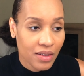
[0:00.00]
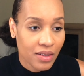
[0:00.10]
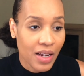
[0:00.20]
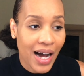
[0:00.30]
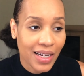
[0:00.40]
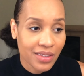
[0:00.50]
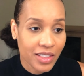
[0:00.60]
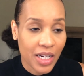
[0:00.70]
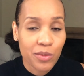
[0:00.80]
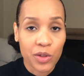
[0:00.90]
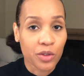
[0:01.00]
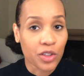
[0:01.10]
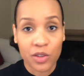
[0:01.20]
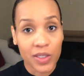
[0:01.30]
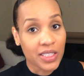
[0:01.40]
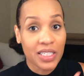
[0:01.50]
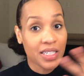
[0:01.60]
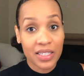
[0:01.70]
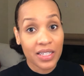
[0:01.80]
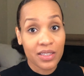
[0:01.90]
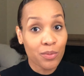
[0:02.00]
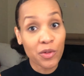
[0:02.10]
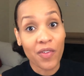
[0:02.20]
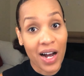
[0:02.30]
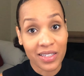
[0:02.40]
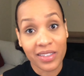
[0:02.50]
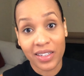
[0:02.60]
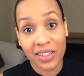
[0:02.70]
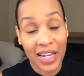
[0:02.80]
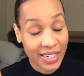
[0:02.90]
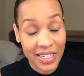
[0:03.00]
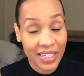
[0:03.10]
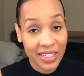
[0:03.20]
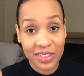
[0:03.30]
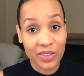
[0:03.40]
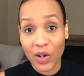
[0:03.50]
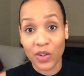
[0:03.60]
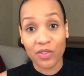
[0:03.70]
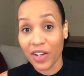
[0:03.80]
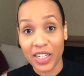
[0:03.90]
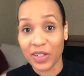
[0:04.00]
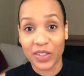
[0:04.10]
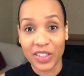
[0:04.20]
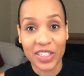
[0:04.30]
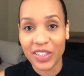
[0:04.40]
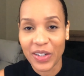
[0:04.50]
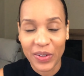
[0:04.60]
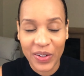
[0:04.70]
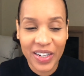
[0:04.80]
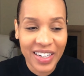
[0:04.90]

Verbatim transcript: not James Earl Jones, because he is Mufasa and he is Darth Vader, you know,